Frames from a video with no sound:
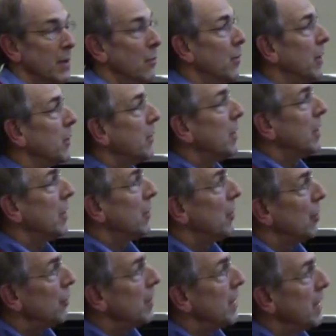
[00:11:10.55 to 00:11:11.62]
what
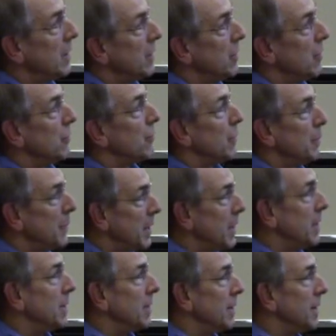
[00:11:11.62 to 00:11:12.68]
do we need to do
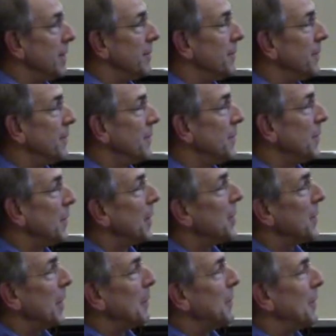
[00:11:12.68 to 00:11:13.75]
remedially. So I'll
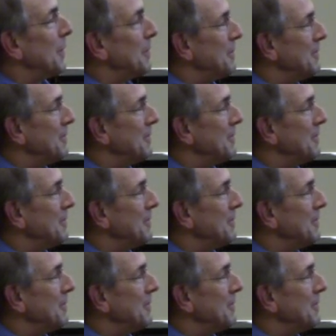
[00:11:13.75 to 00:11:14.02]
stop there.